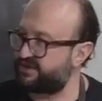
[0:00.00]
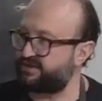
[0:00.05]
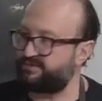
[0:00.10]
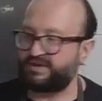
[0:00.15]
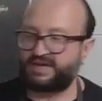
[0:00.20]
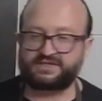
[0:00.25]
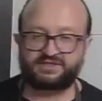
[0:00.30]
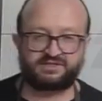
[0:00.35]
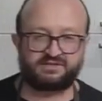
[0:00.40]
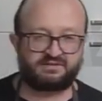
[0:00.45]

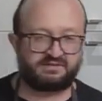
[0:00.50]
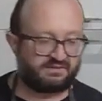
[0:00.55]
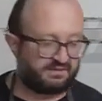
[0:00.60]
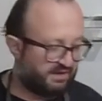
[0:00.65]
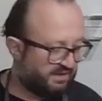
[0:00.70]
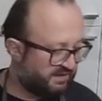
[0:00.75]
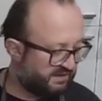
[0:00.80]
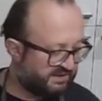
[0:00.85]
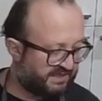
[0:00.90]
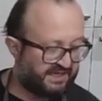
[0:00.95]
imagine?
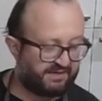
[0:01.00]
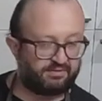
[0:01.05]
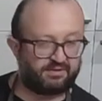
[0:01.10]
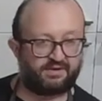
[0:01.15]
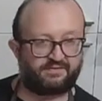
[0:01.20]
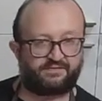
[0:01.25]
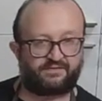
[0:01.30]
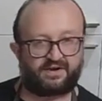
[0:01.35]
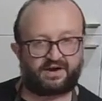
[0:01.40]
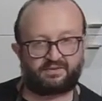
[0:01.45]
Table
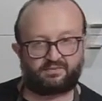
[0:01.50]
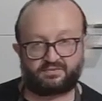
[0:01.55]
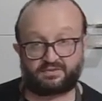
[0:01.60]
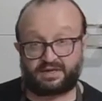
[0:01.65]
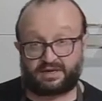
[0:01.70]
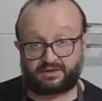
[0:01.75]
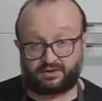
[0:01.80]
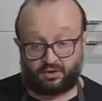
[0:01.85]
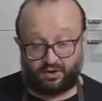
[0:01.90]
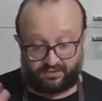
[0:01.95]
of five,
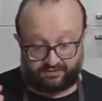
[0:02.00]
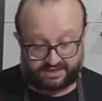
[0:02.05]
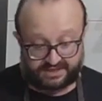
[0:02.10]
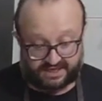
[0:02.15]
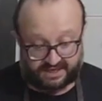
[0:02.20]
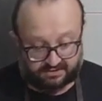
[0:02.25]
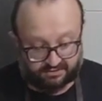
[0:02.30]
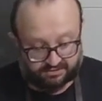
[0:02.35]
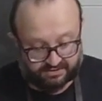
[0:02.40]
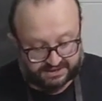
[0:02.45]
like you have a
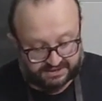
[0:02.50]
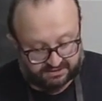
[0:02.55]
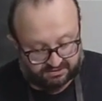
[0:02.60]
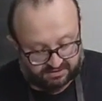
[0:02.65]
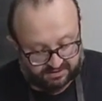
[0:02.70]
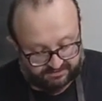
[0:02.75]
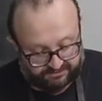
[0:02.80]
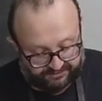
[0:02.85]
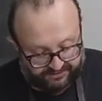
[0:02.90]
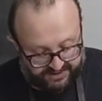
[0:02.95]
taco
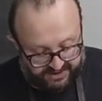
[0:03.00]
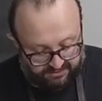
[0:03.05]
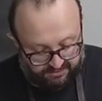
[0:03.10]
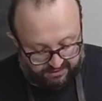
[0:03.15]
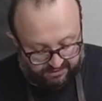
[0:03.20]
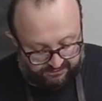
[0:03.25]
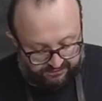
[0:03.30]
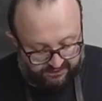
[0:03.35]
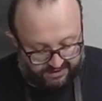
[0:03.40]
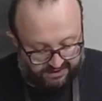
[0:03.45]
restaurant, table
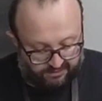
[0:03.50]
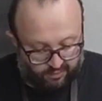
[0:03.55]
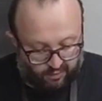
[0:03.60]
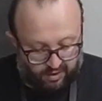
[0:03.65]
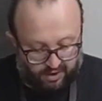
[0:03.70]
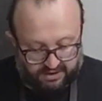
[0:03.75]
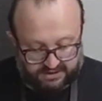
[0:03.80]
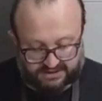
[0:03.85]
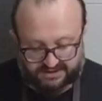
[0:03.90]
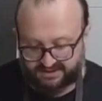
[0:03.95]
of five
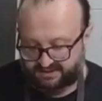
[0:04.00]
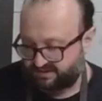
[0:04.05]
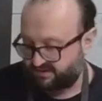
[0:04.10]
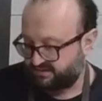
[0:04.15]
walks in,